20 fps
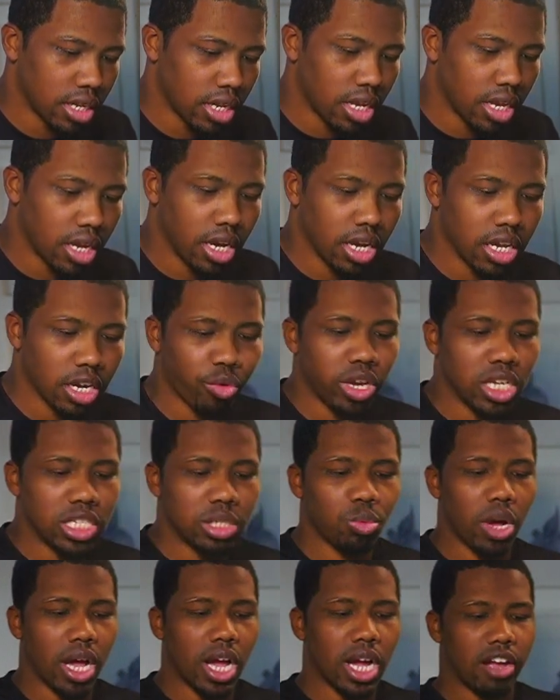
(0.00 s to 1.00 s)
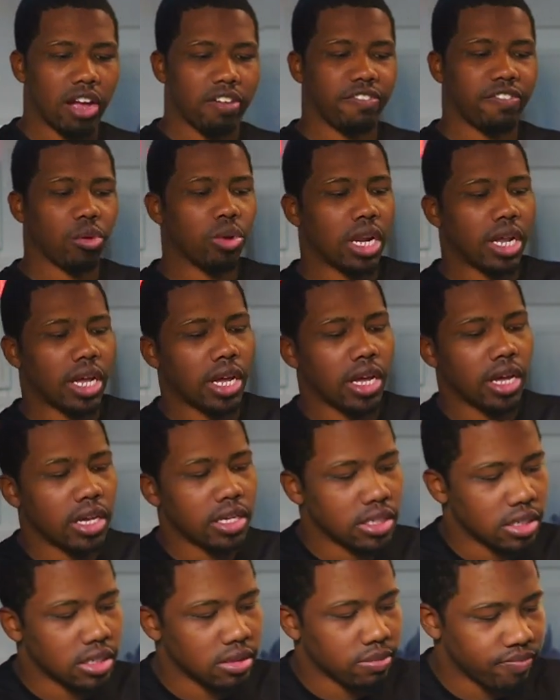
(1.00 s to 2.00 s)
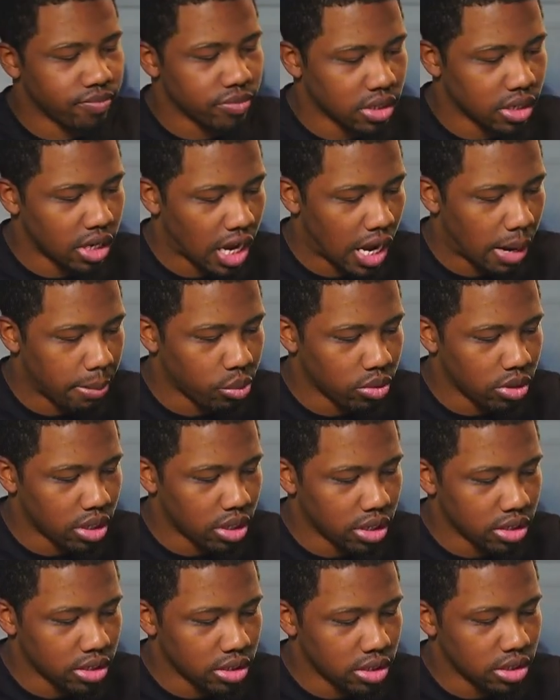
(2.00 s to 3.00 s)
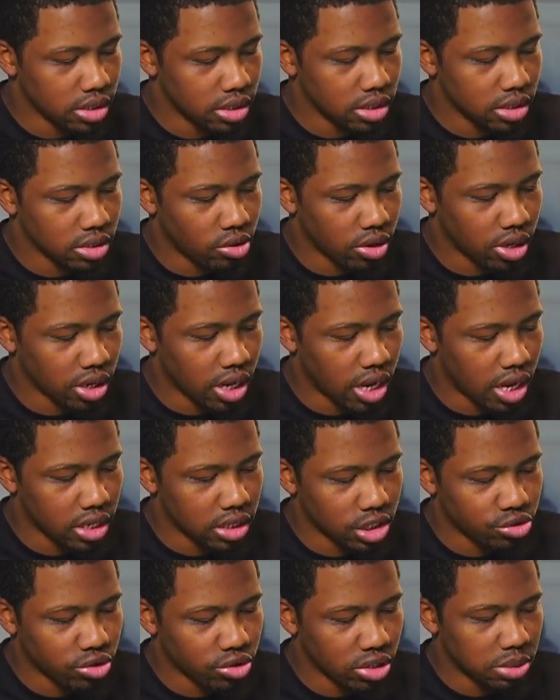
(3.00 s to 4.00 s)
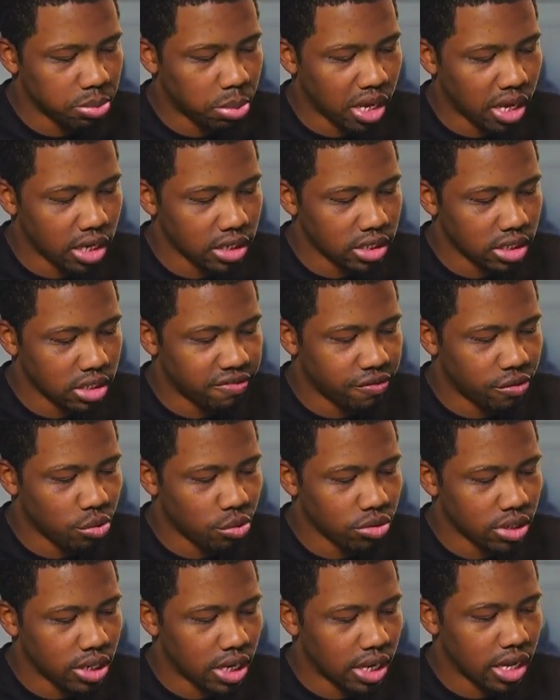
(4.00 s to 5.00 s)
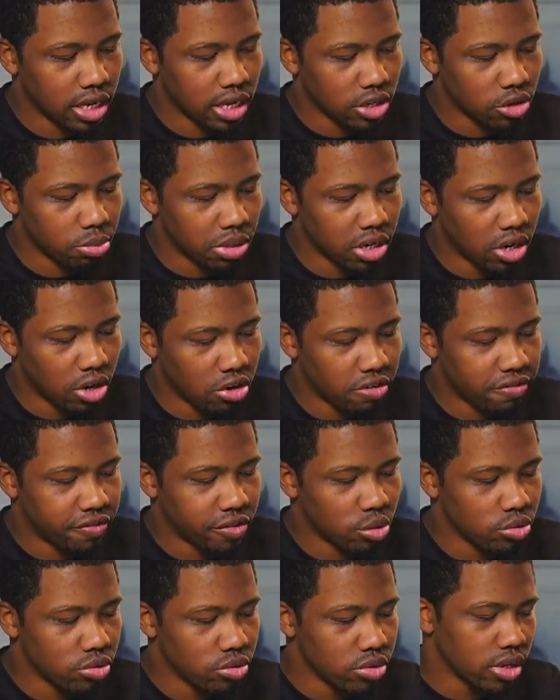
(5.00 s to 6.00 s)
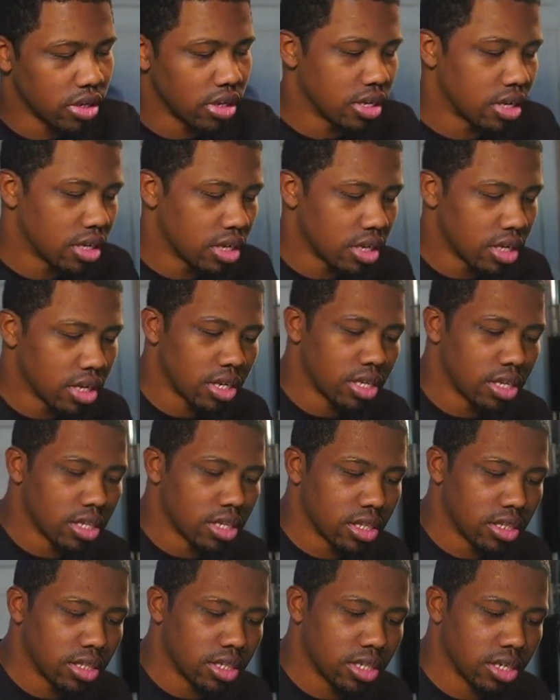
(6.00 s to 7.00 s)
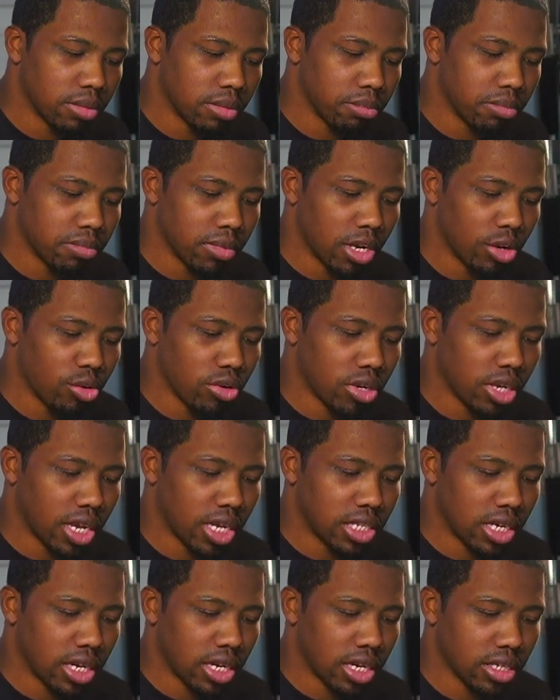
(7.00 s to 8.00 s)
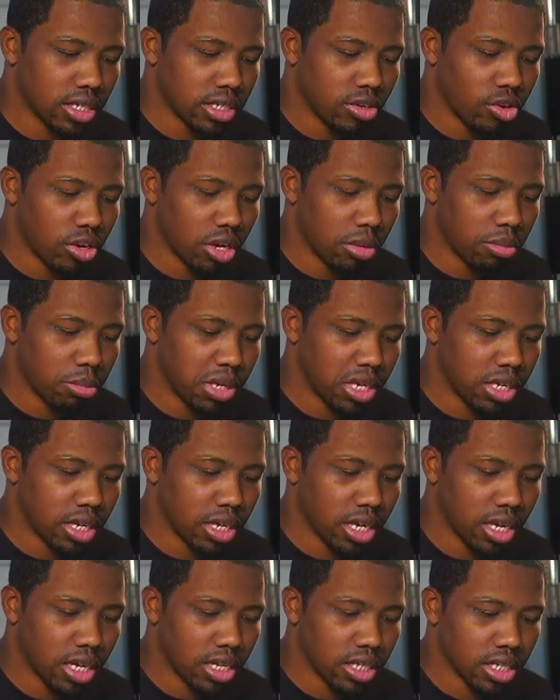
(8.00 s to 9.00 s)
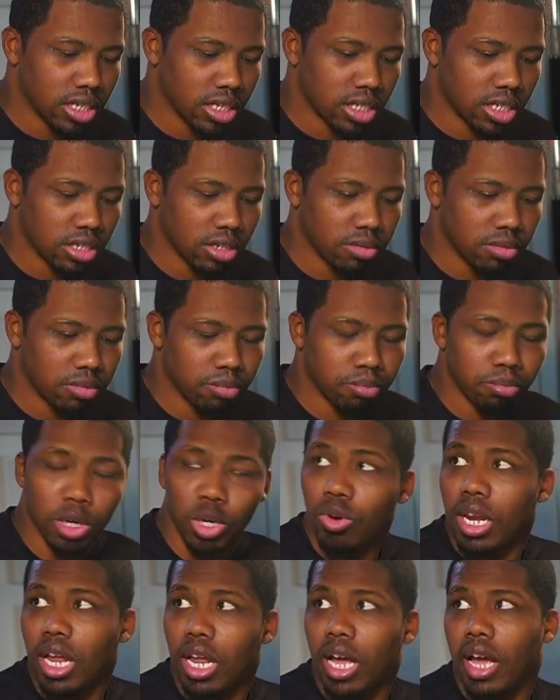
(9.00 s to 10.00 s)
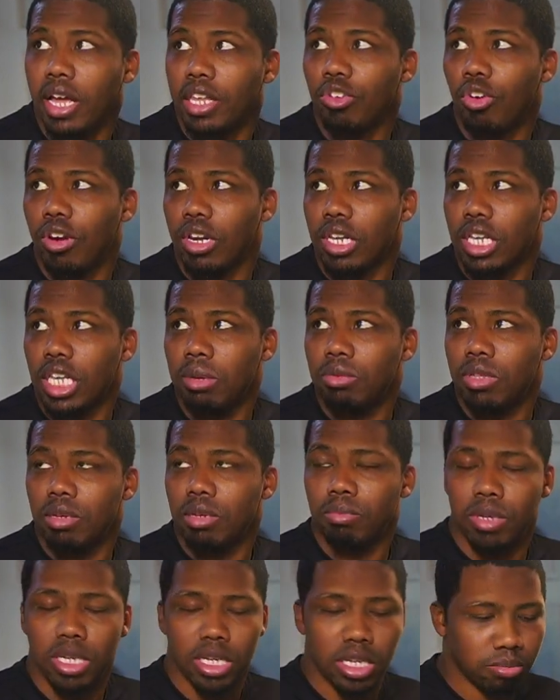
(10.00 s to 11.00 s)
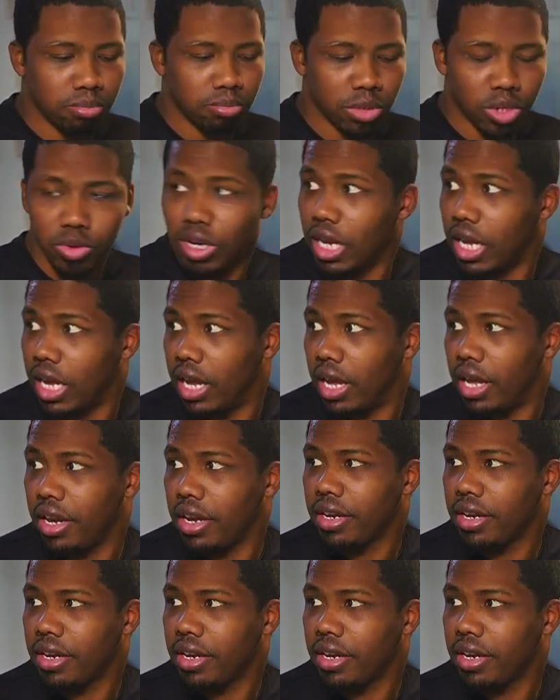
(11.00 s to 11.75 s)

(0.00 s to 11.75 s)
And the reason why I got 4 lines, capital letters, gonna kind of stretch past the 4th line, gonna be all 4. The lowercase letters gonna be in this middle line. You're gonna keep them in the middle line.